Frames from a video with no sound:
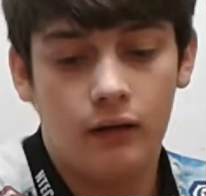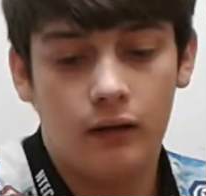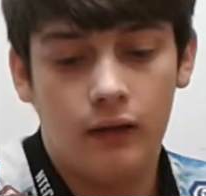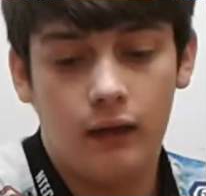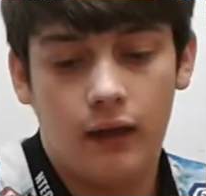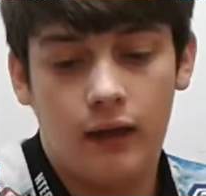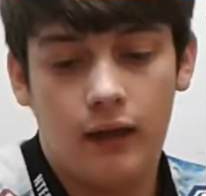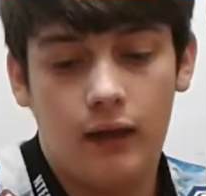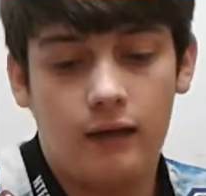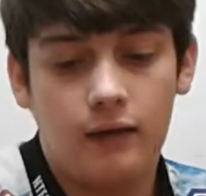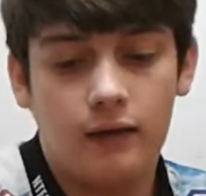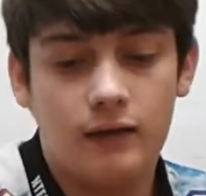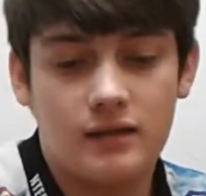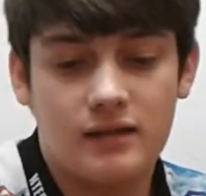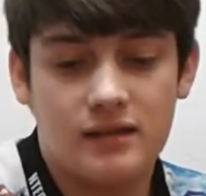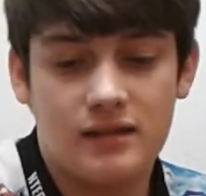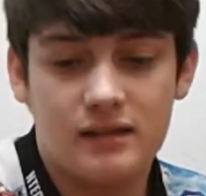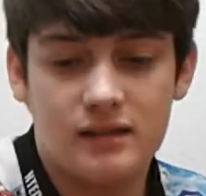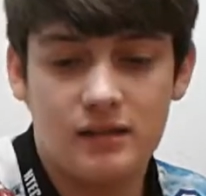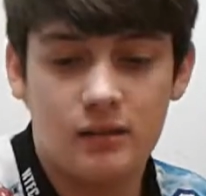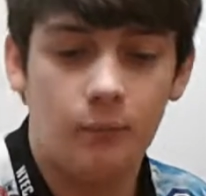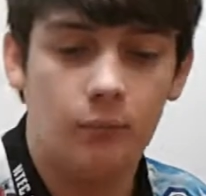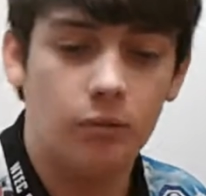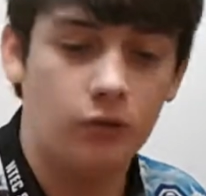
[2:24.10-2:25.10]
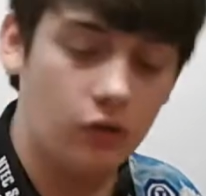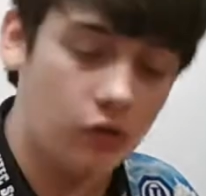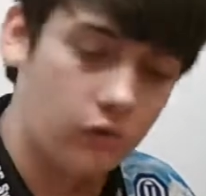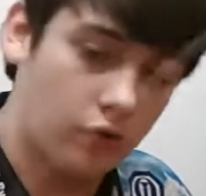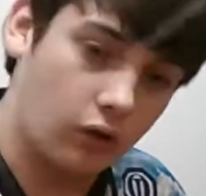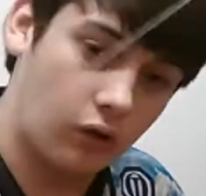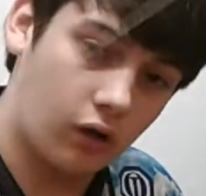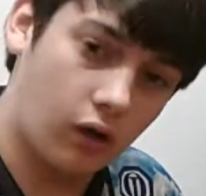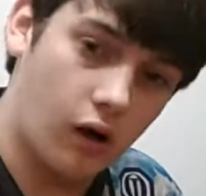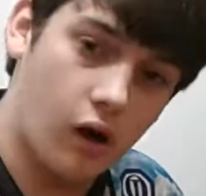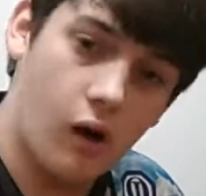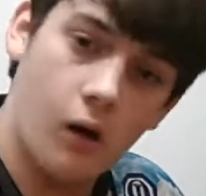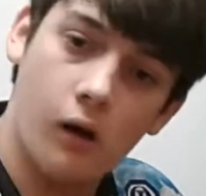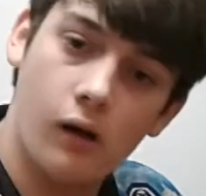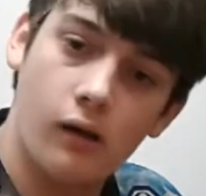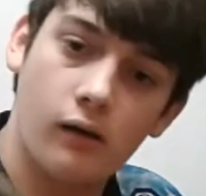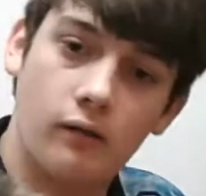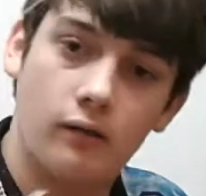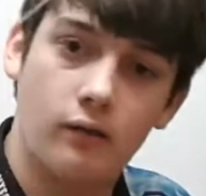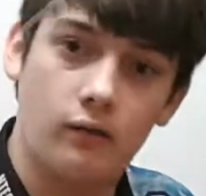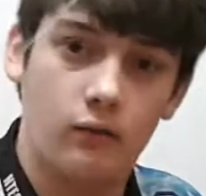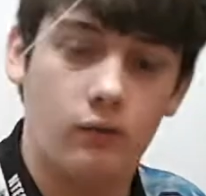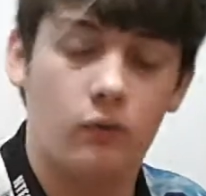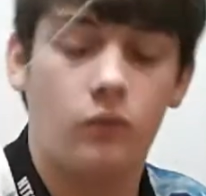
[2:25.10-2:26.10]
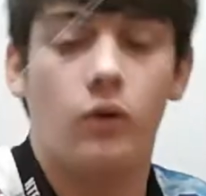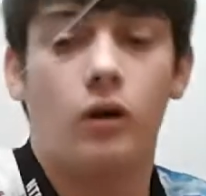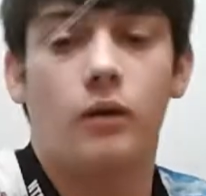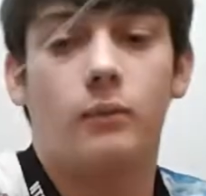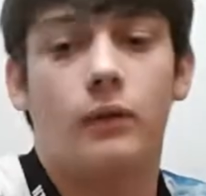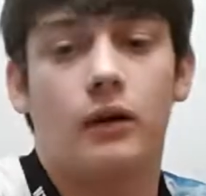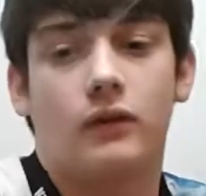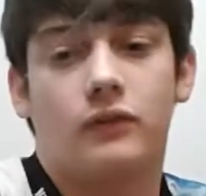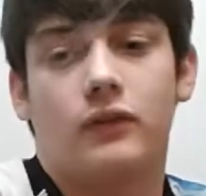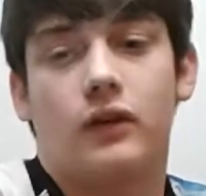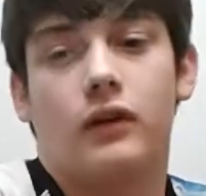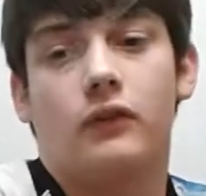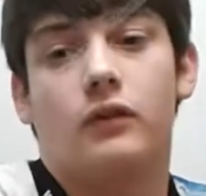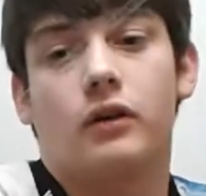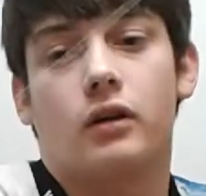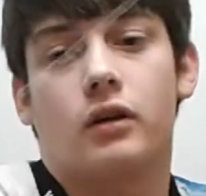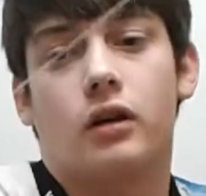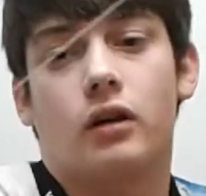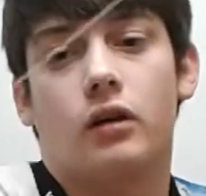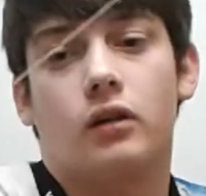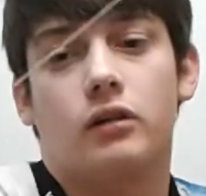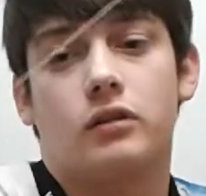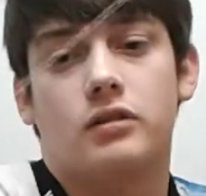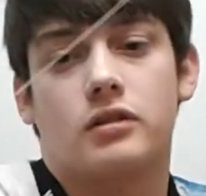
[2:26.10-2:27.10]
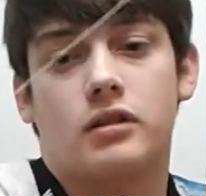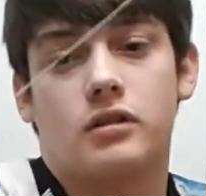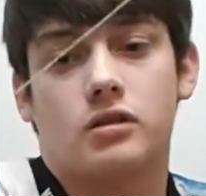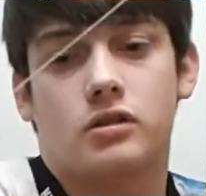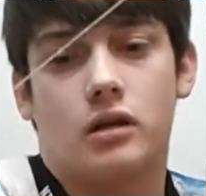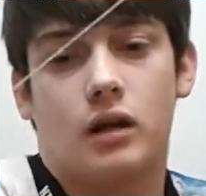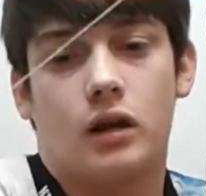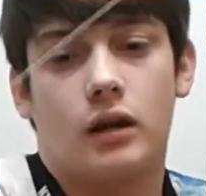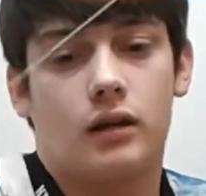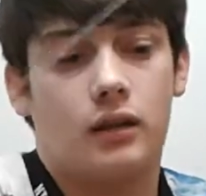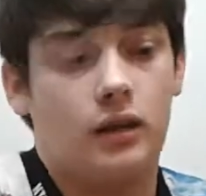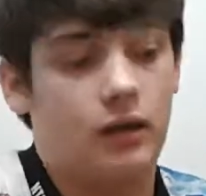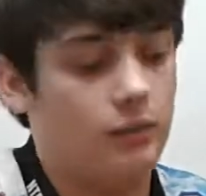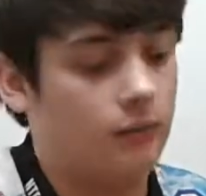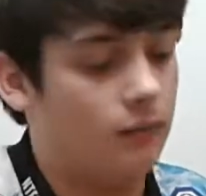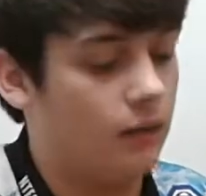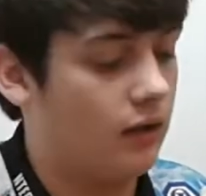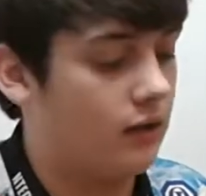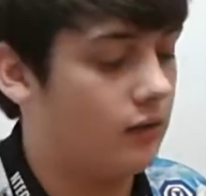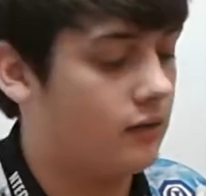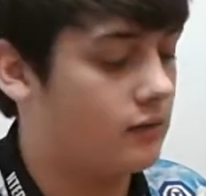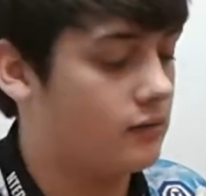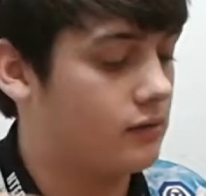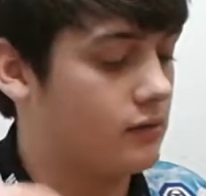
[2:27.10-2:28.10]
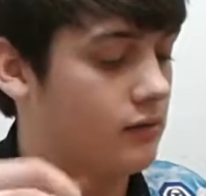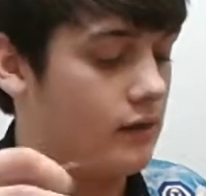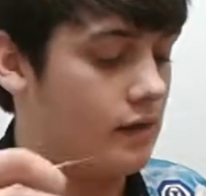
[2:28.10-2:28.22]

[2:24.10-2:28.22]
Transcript: And this is in blue crawl, one of my favorite colors that Strike King makes.